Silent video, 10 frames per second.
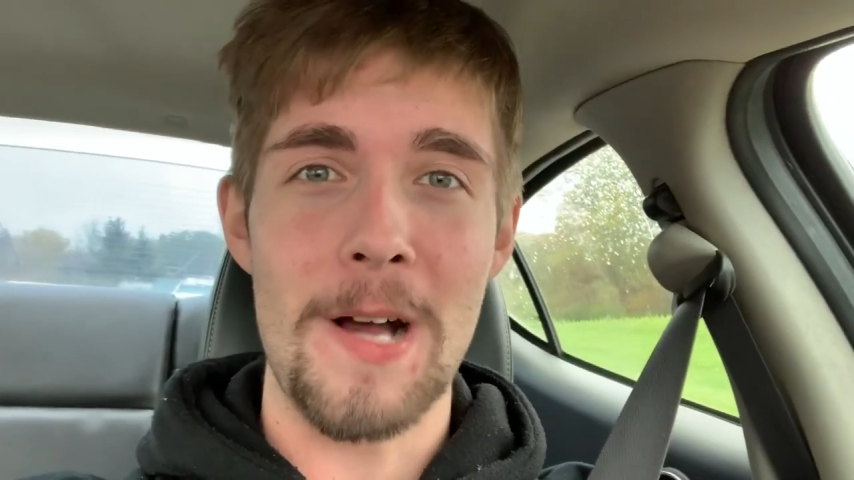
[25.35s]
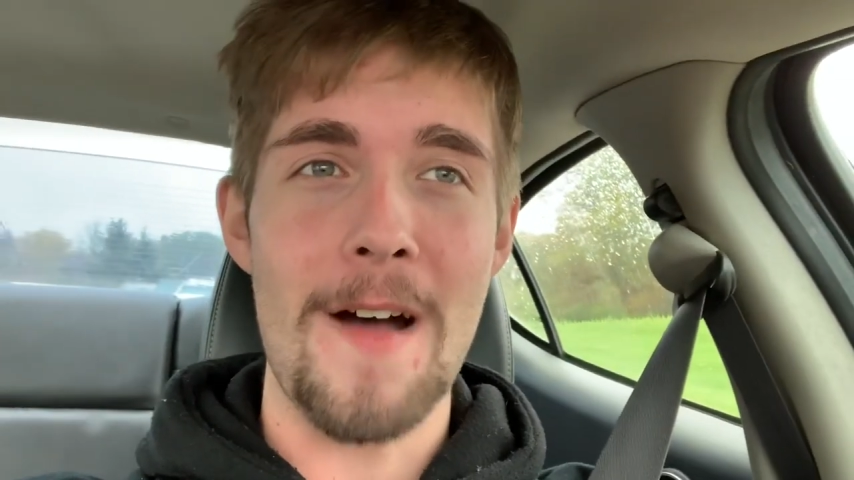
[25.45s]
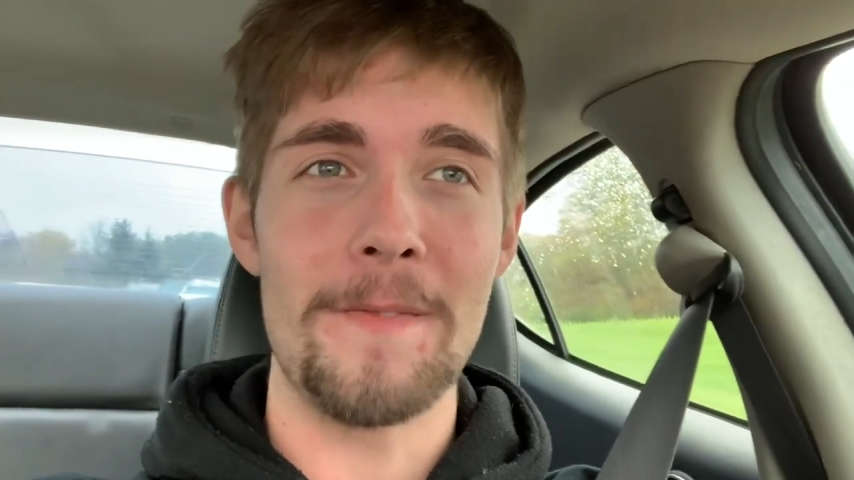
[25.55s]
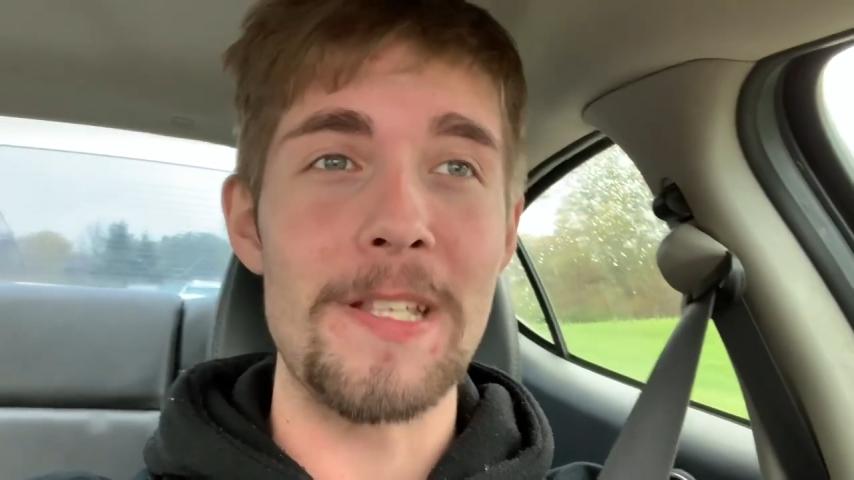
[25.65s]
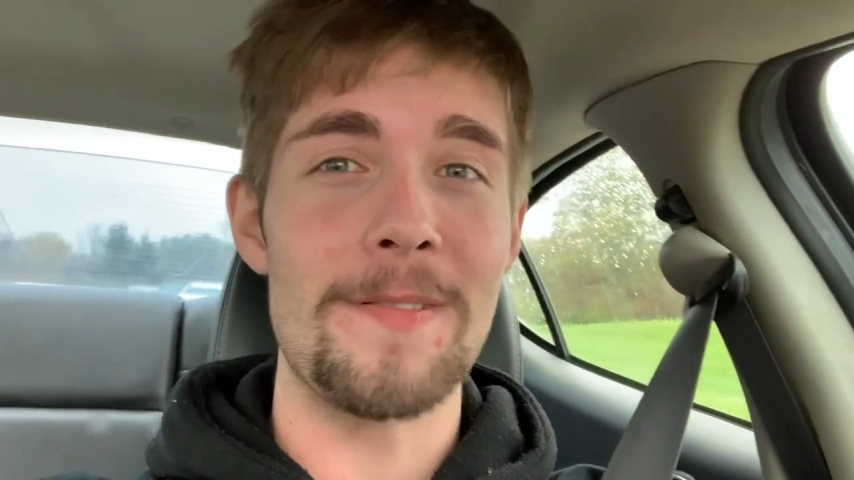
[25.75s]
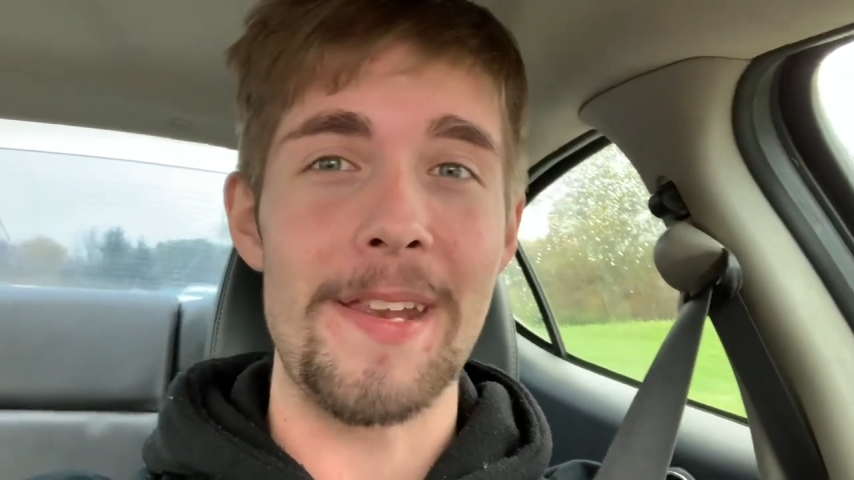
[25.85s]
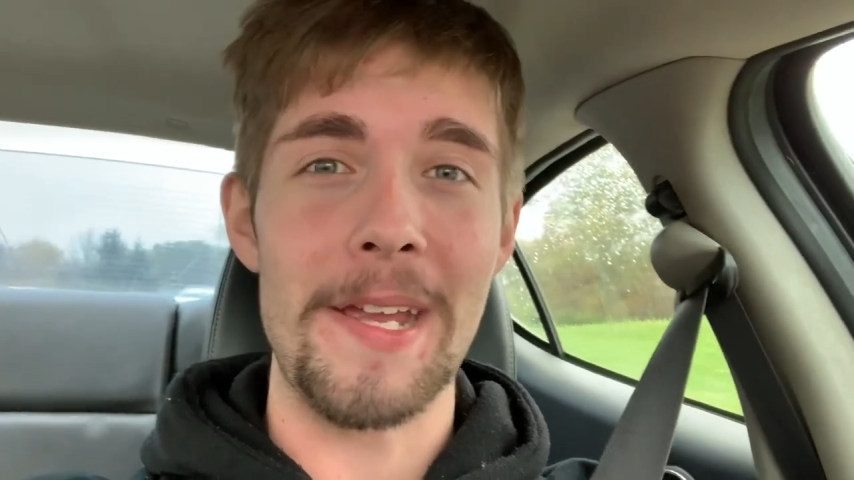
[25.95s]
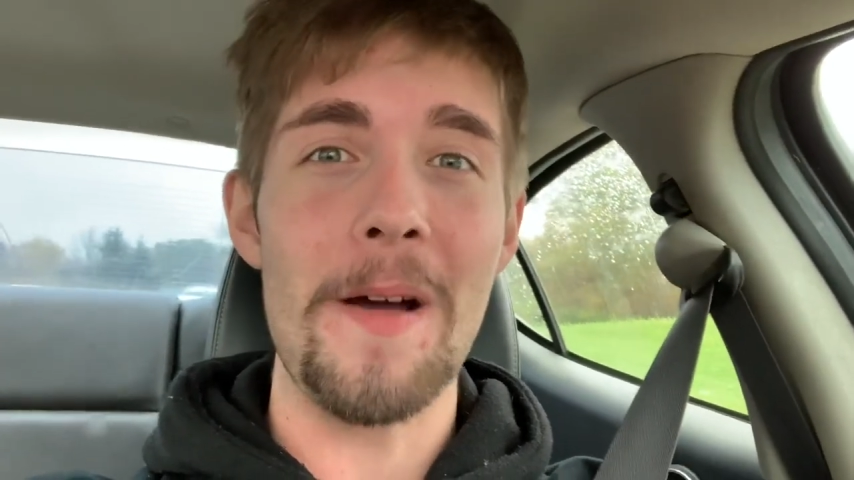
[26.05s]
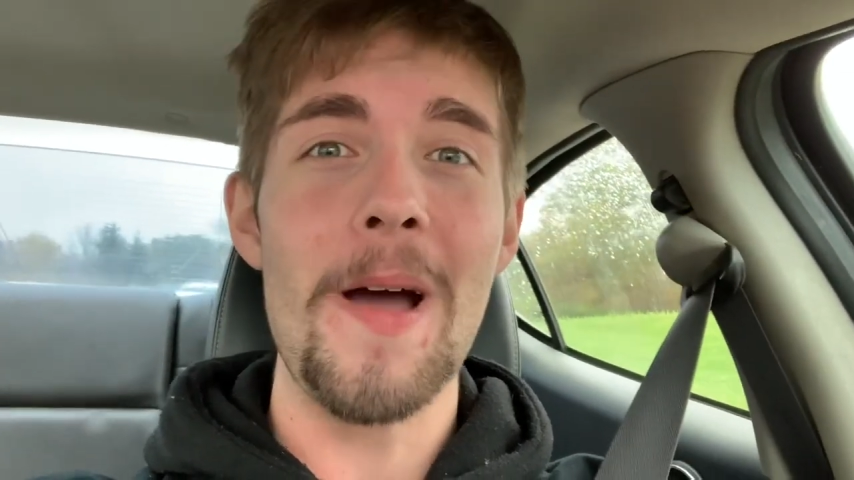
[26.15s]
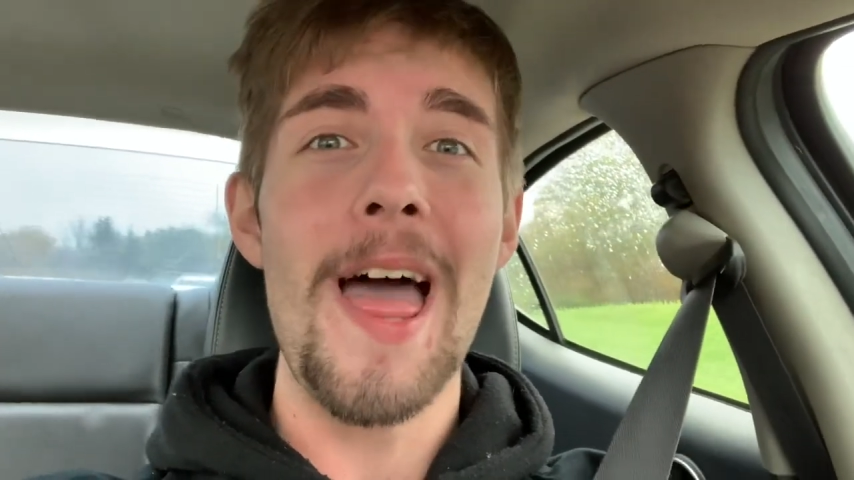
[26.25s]
off of this
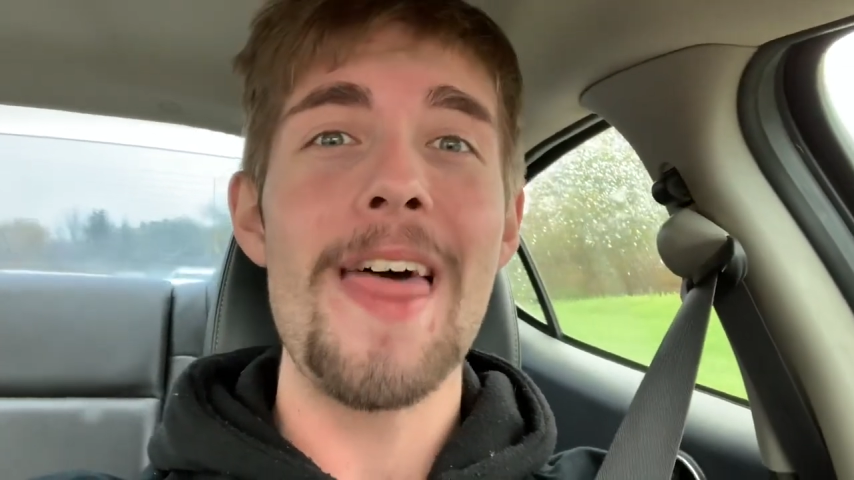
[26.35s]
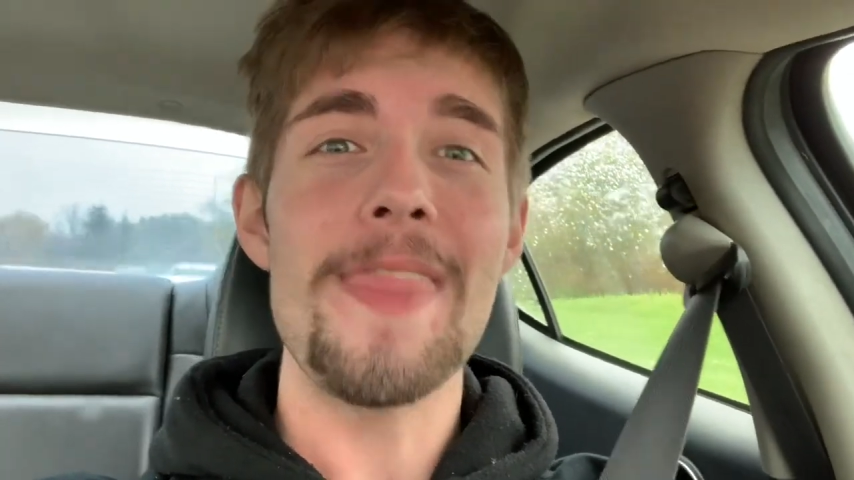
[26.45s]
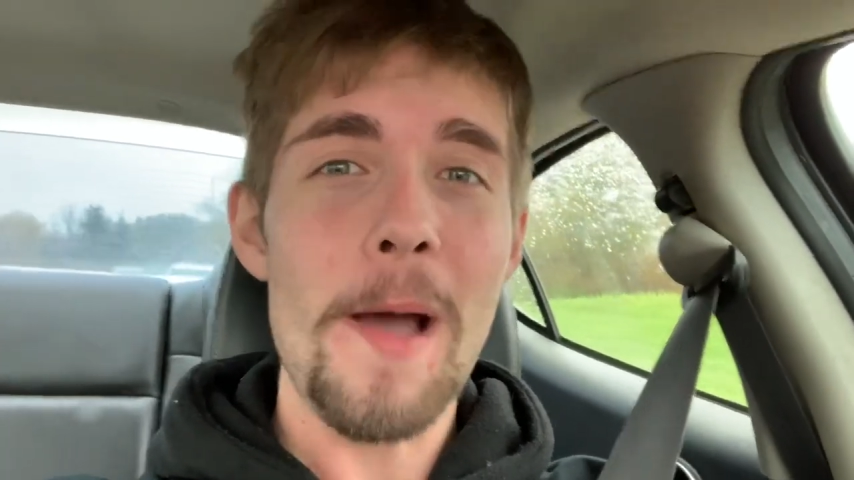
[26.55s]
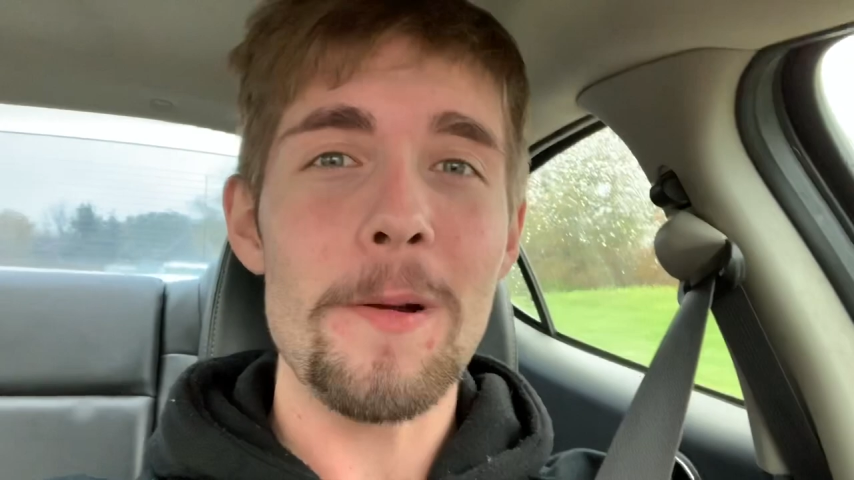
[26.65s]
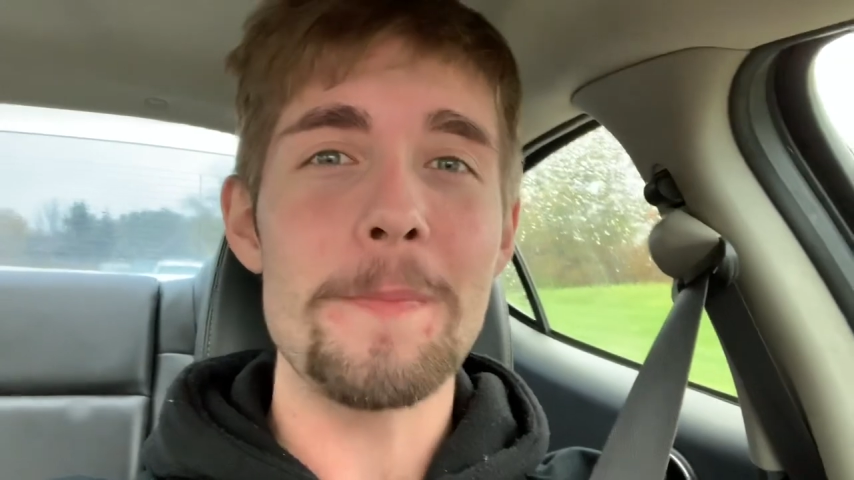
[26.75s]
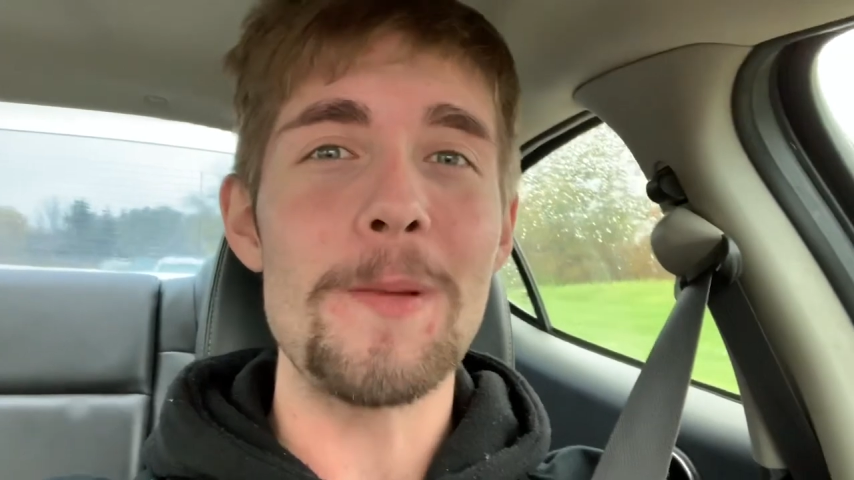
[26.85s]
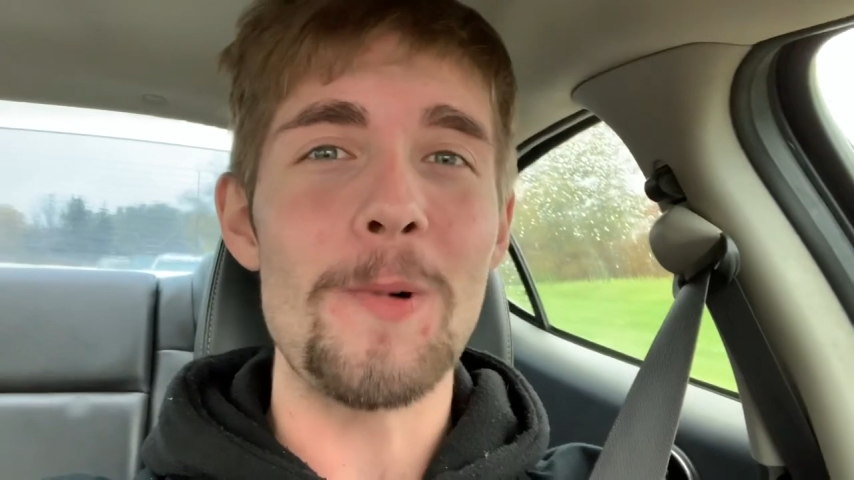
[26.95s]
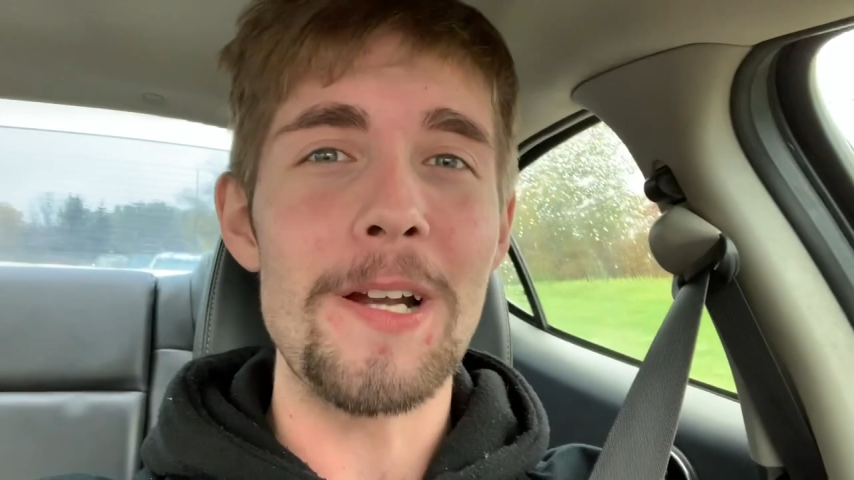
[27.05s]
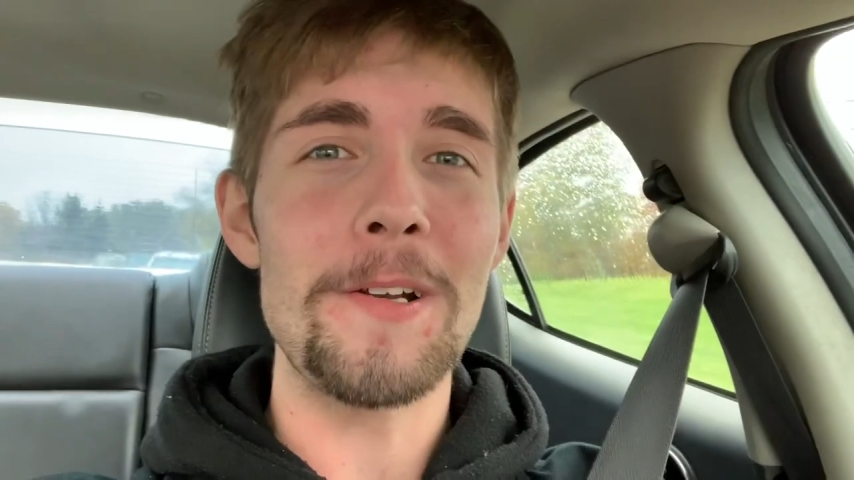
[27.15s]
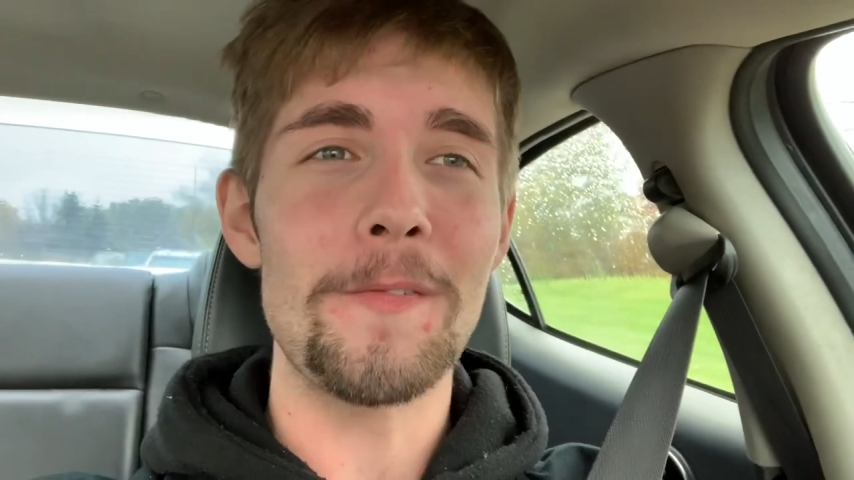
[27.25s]
video, that would be
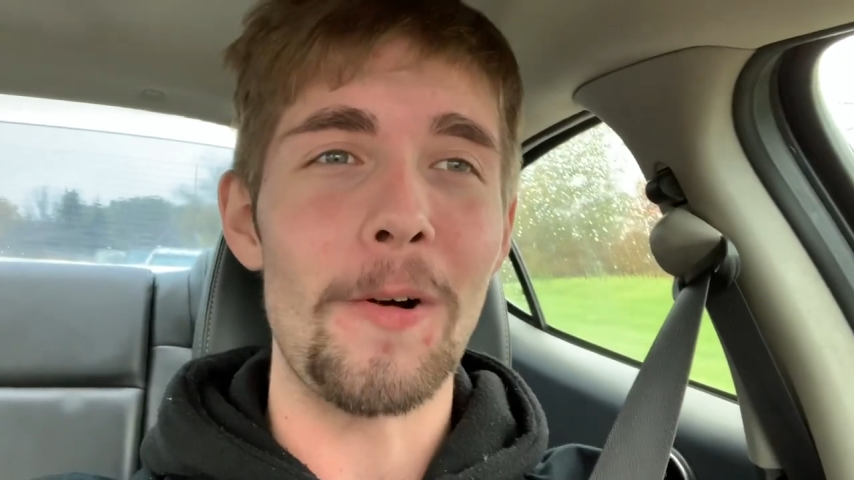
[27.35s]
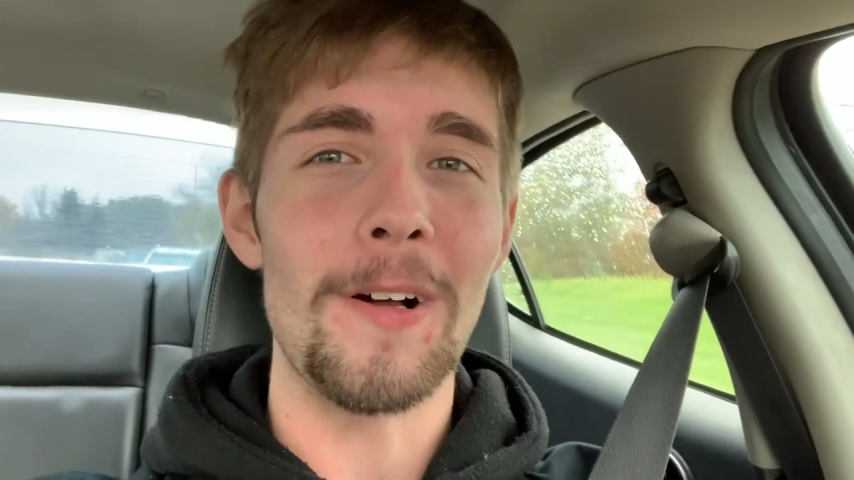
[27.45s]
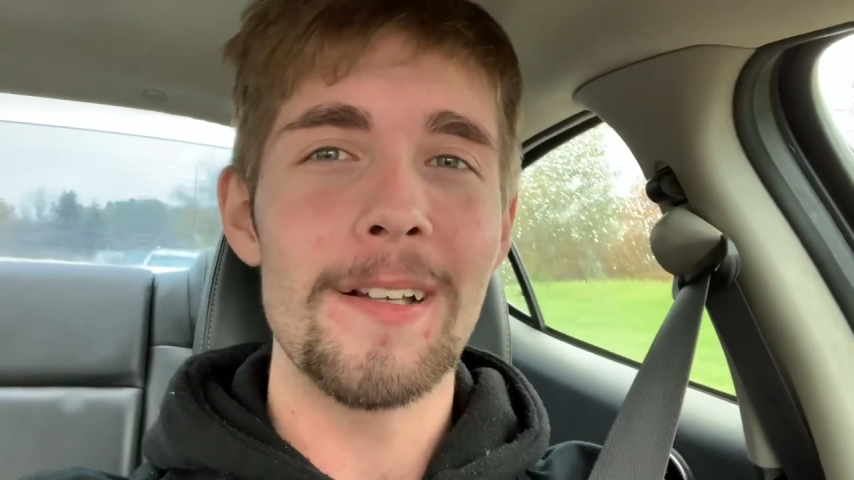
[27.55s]
wonderful.